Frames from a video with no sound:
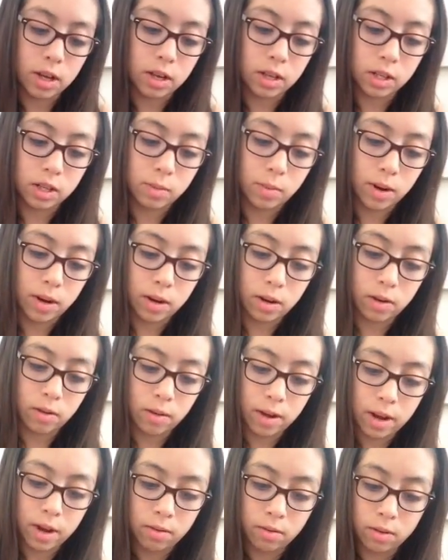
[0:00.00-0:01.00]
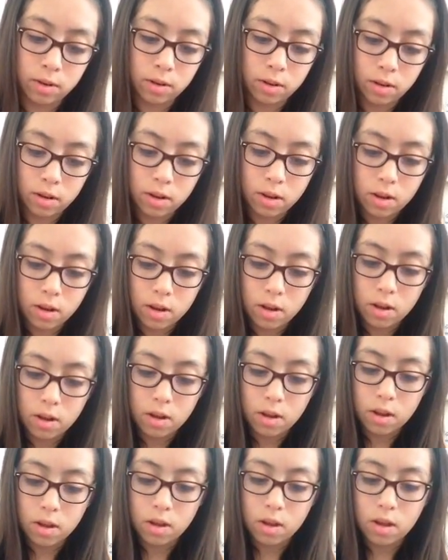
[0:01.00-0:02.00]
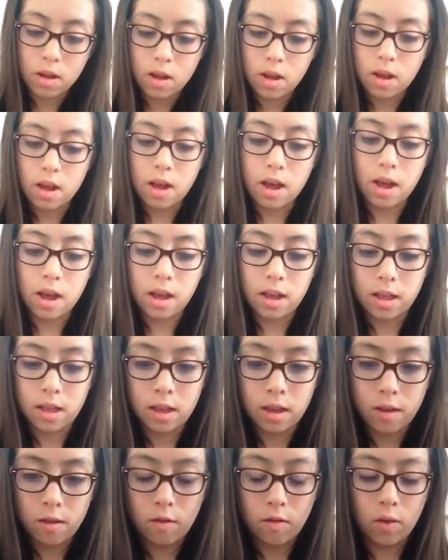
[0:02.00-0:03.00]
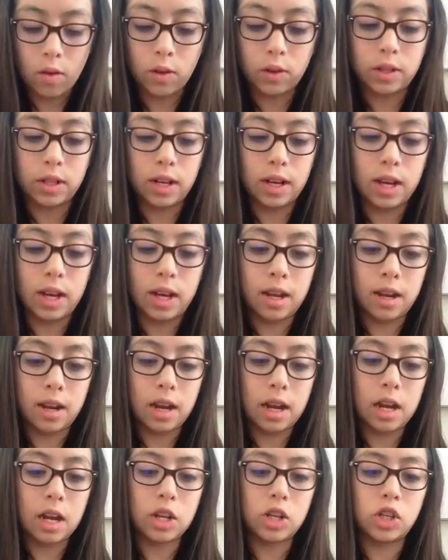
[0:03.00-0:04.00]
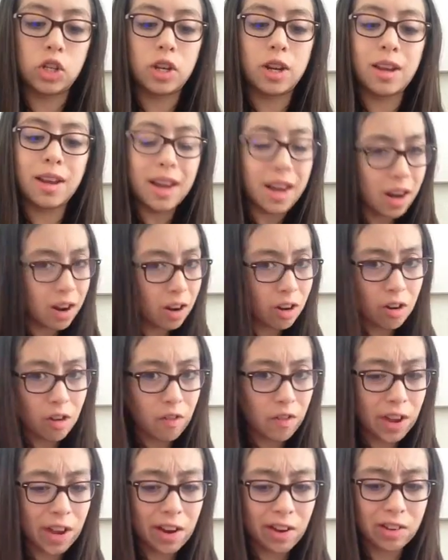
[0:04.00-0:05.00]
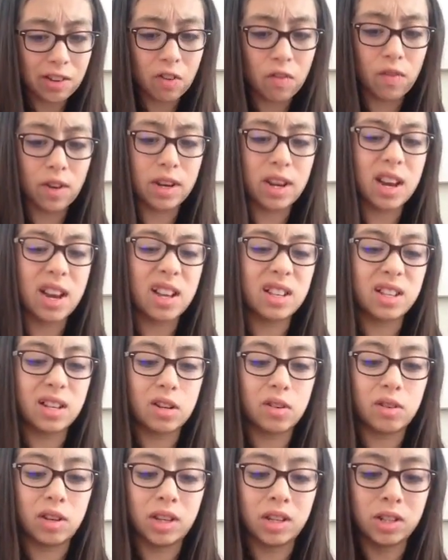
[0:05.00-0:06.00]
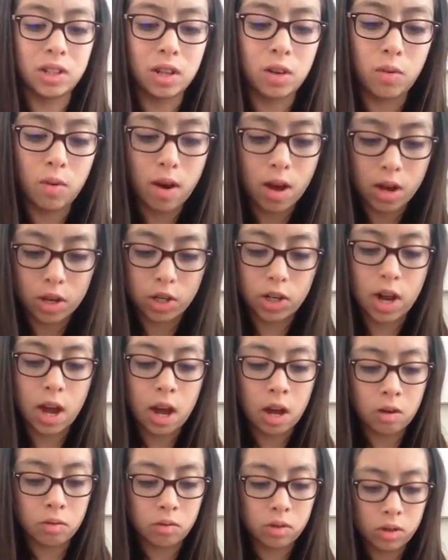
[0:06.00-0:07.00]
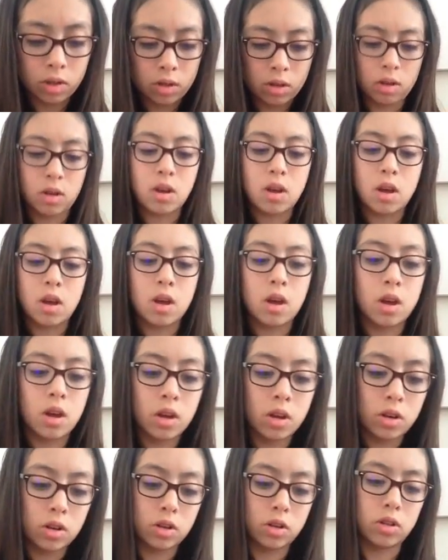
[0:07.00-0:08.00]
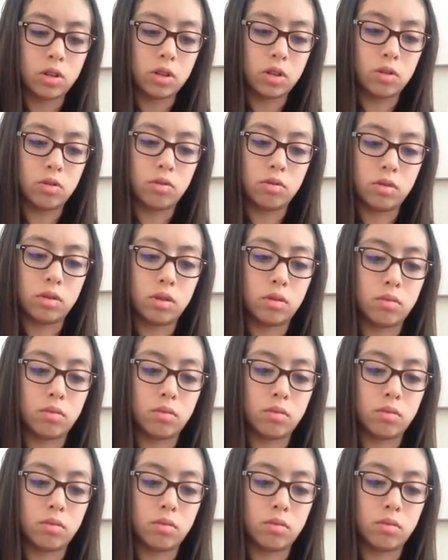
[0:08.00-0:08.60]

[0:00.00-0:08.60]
kind of spread it around. And then fold it in. And it shouldn't get on your fingers. If it does, it'll usually wash out. Just use